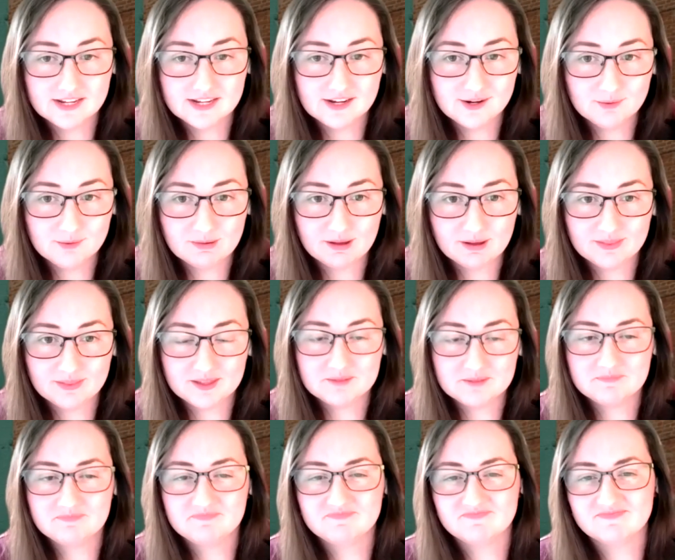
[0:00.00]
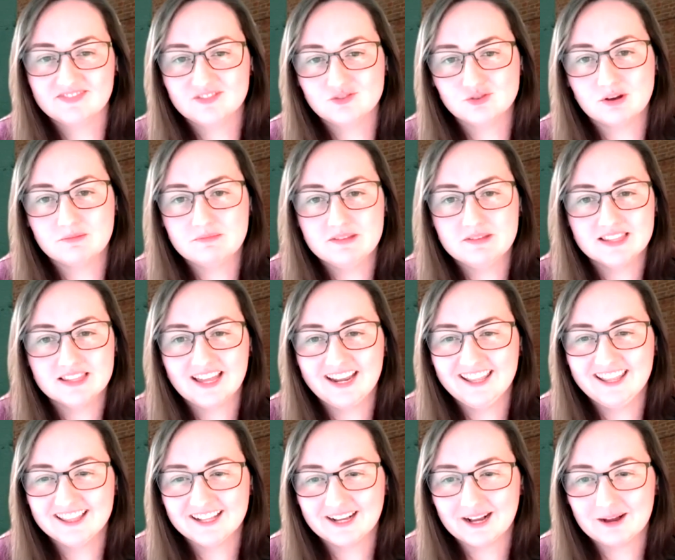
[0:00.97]
to hear about them. Drop me a line
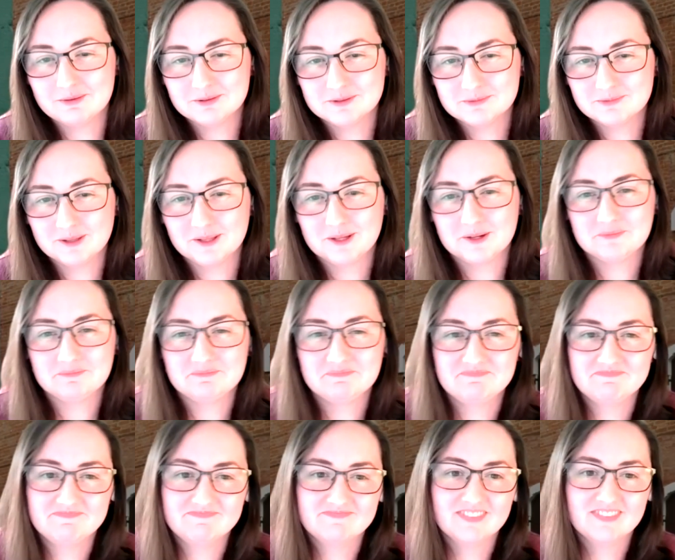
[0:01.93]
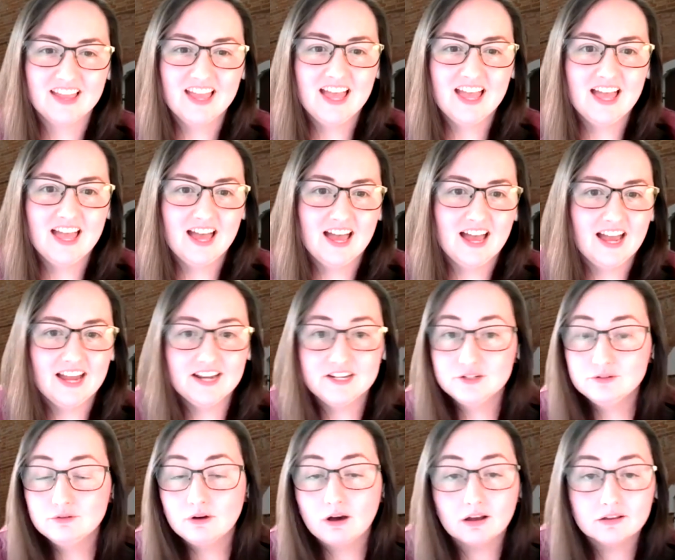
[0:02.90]
in the comments below. I
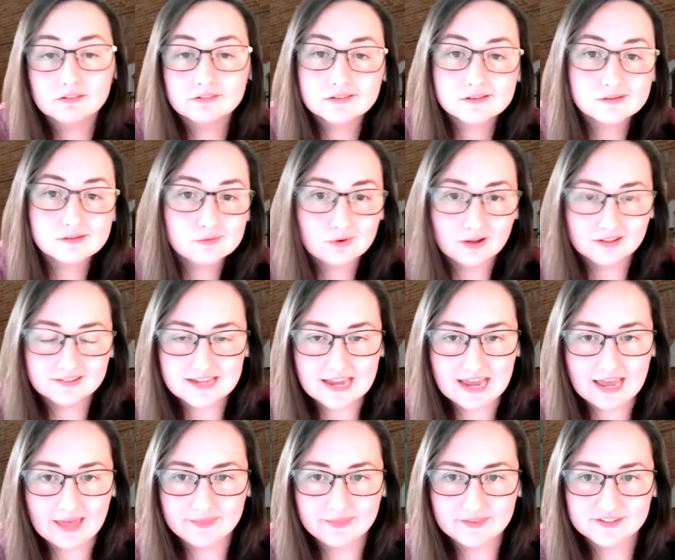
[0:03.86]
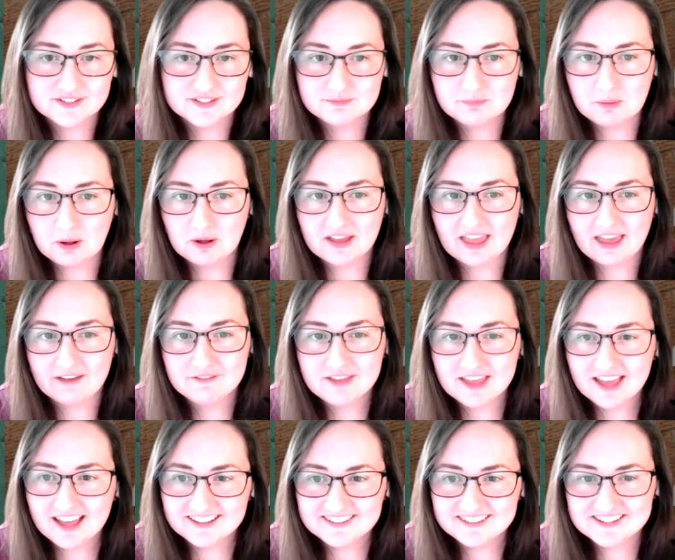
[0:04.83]
do also want to add this small
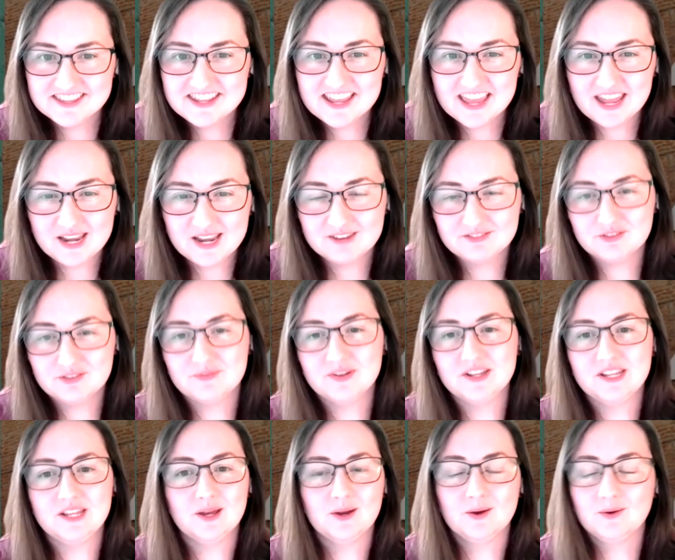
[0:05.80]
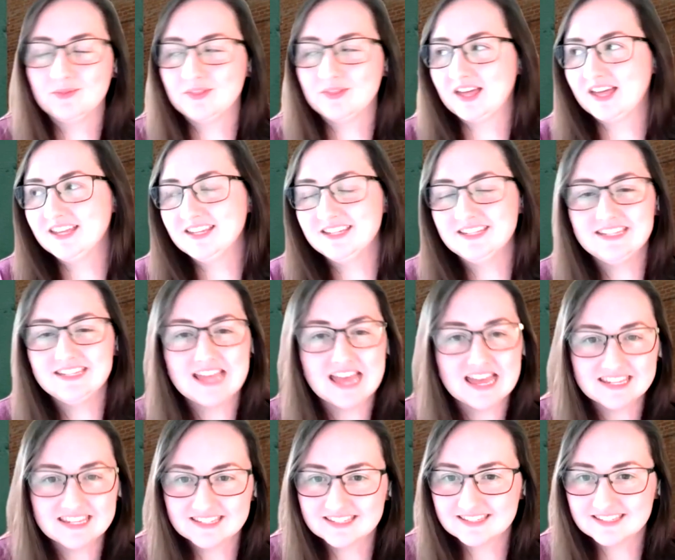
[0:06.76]
caveat to the end of the video that
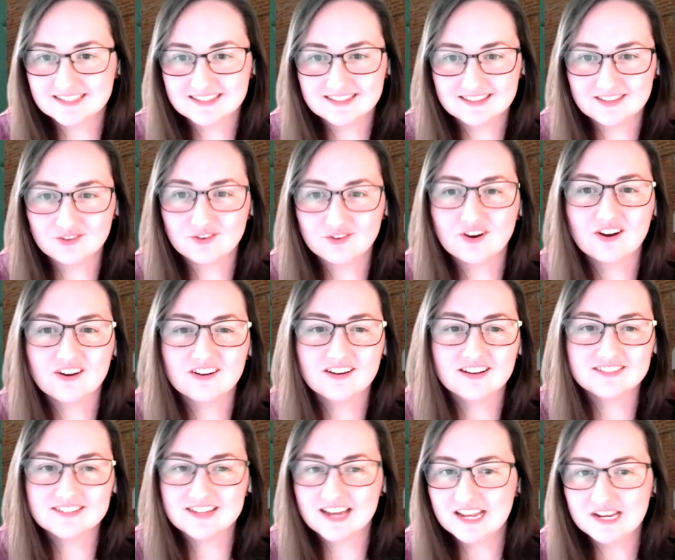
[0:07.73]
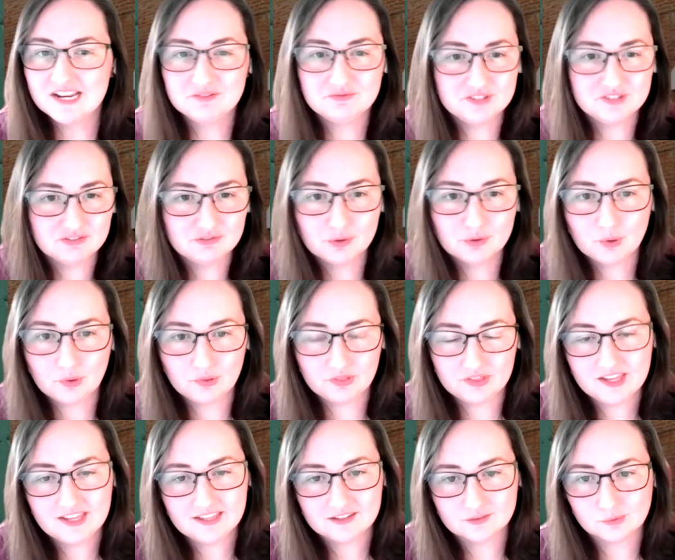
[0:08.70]
yes, there are a ton of difficult
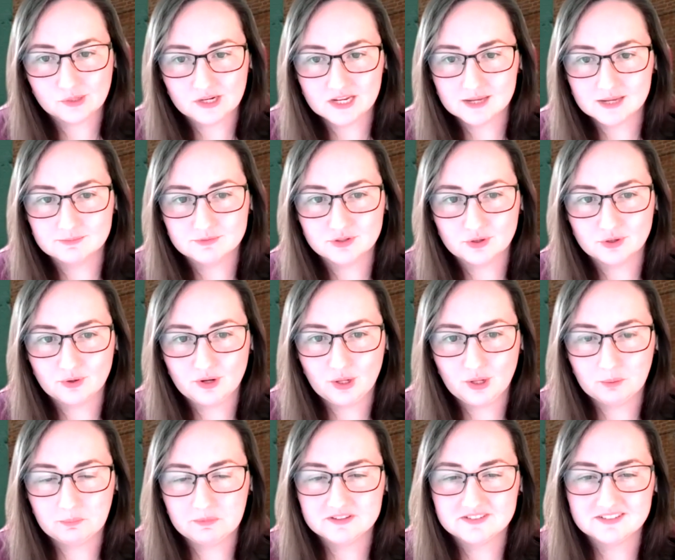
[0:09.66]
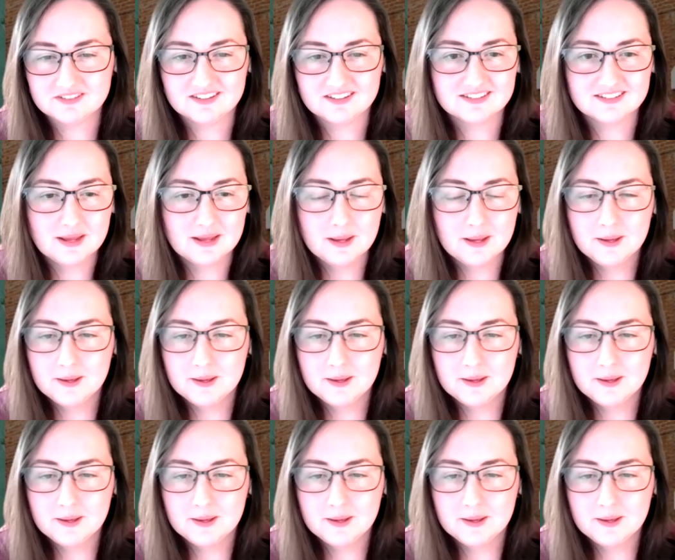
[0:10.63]
things when it comes to owning your business.